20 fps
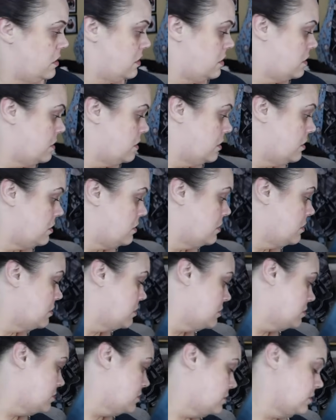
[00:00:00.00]

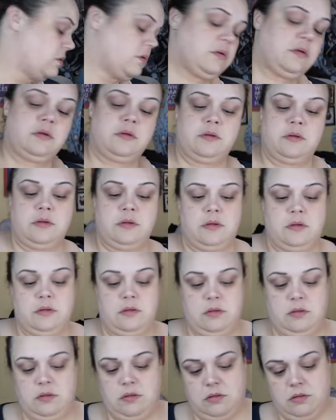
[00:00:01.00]

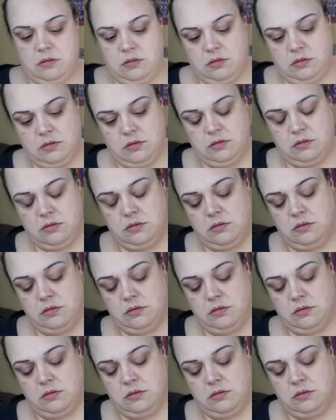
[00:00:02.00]
[no speech]